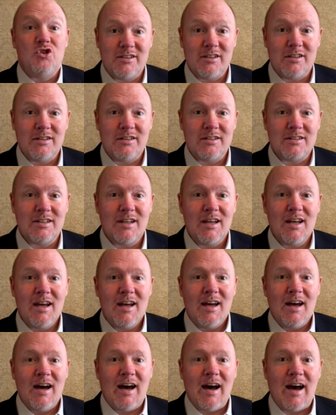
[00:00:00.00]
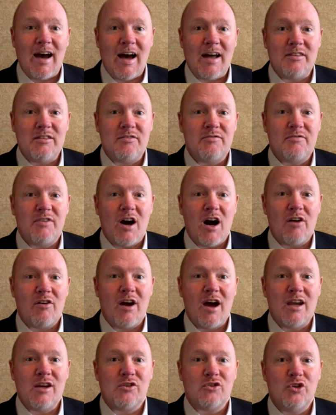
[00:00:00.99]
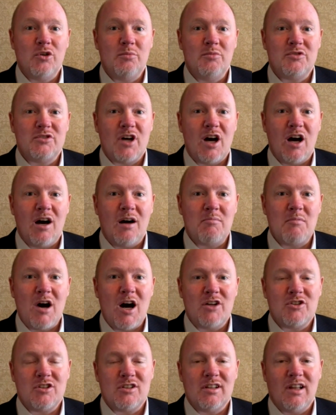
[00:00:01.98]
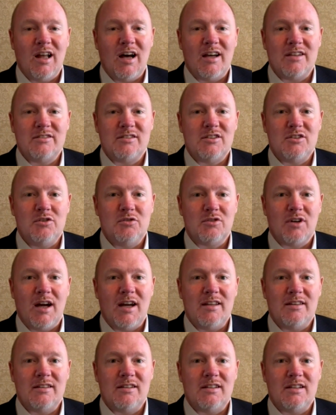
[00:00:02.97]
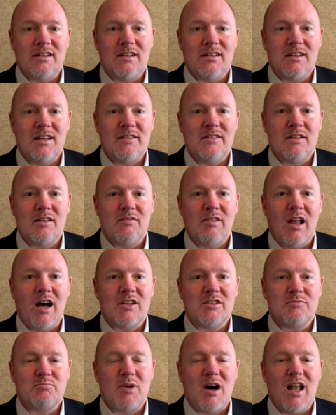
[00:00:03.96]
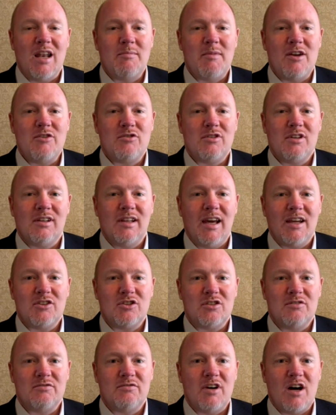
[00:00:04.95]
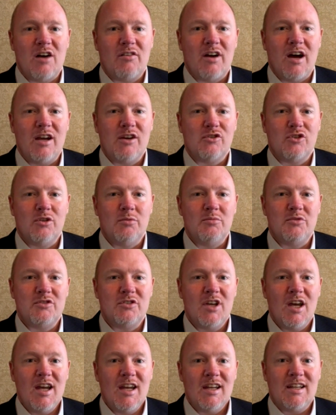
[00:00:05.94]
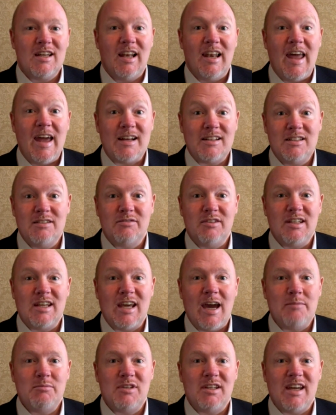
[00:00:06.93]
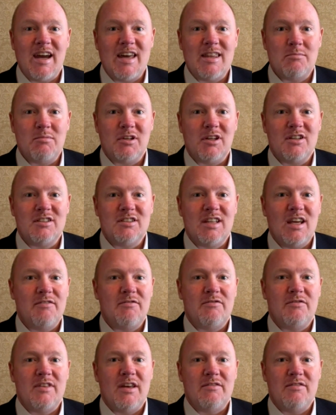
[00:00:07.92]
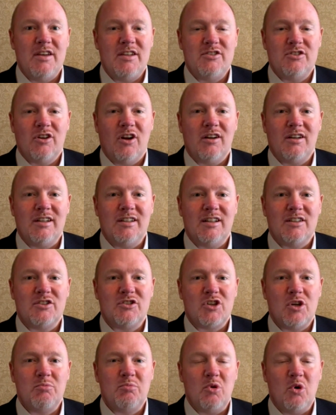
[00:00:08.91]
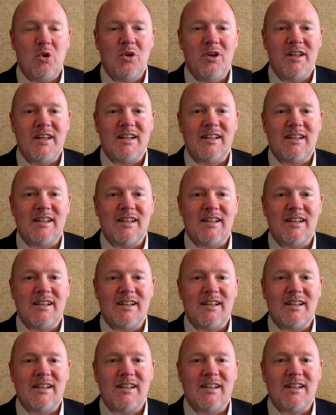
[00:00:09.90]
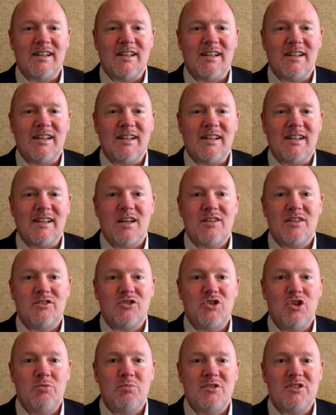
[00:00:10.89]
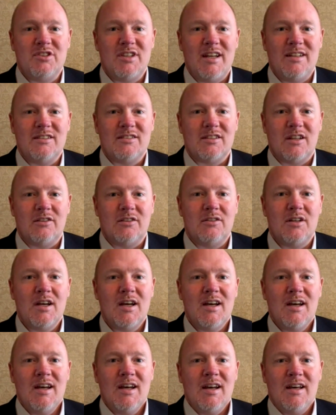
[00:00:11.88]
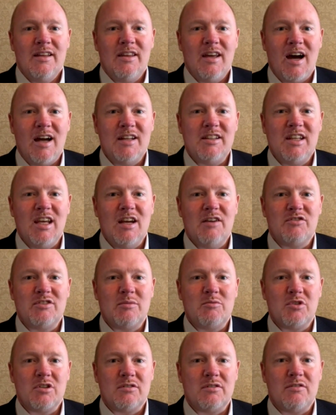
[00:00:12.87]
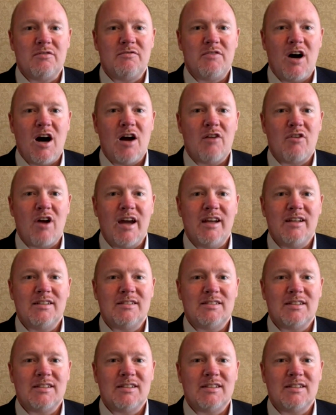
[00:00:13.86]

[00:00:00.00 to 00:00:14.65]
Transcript: president, and far-right groups are marginalized in Ukraine. In the last parliamentary election, far-right groups collectively came together because they've historically done so poorly in elections, and they only managed to get 2%. So the idea of some sort of a far-right